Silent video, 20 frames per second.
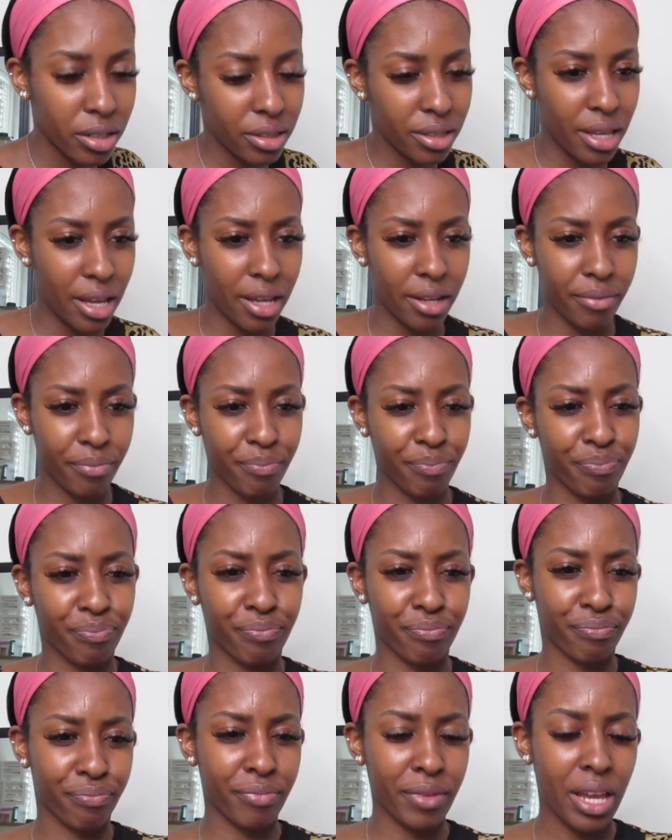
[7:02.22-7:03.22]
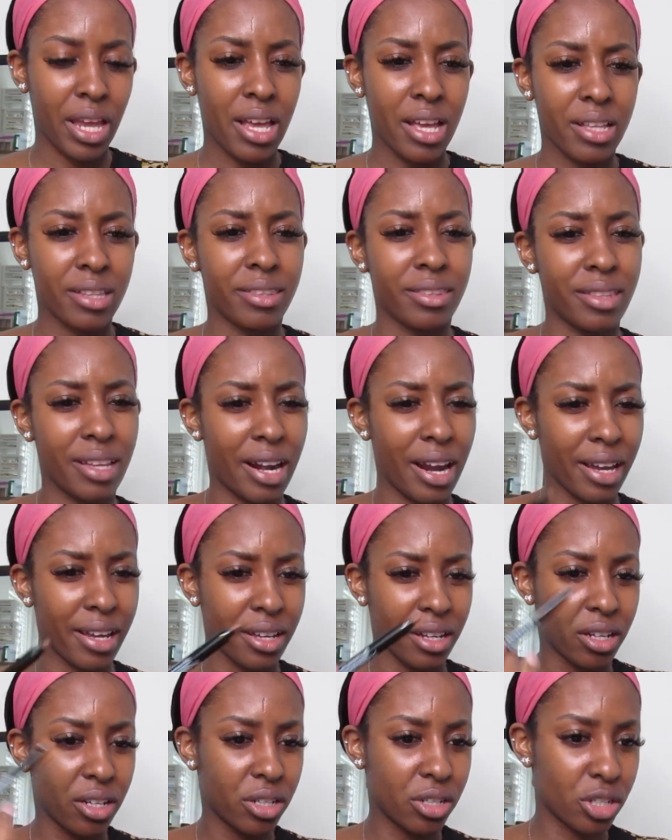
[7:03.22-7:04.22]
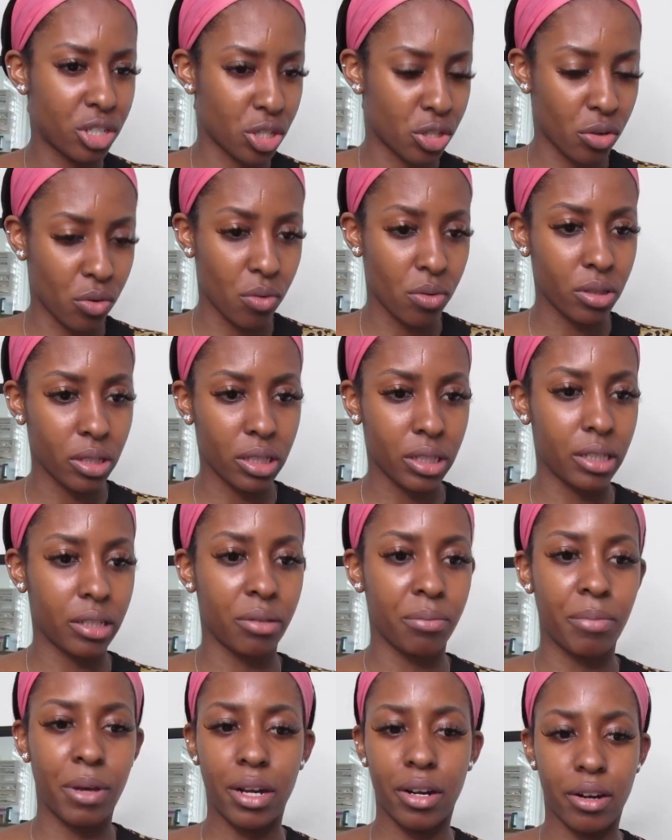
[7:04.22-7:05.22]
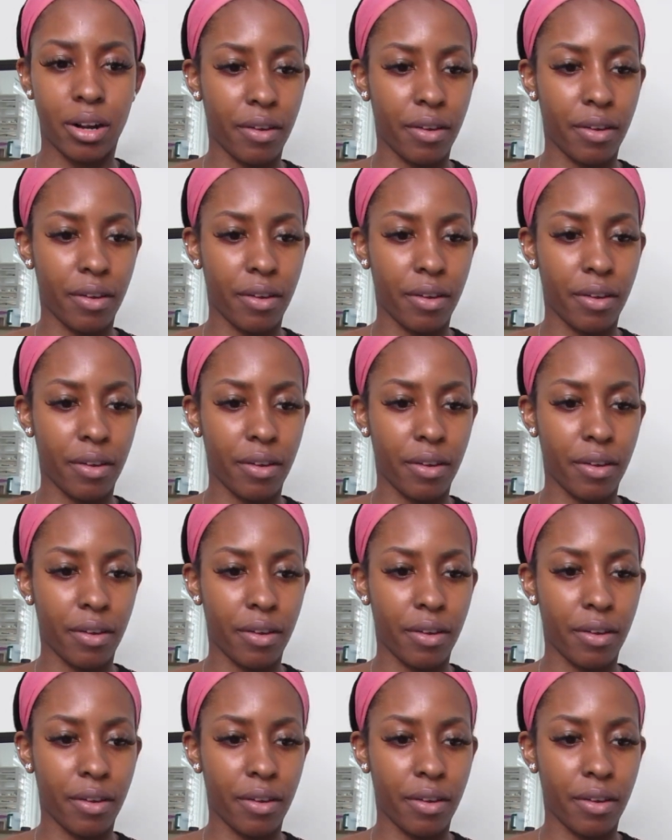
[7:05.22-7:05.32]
that I can control a little better.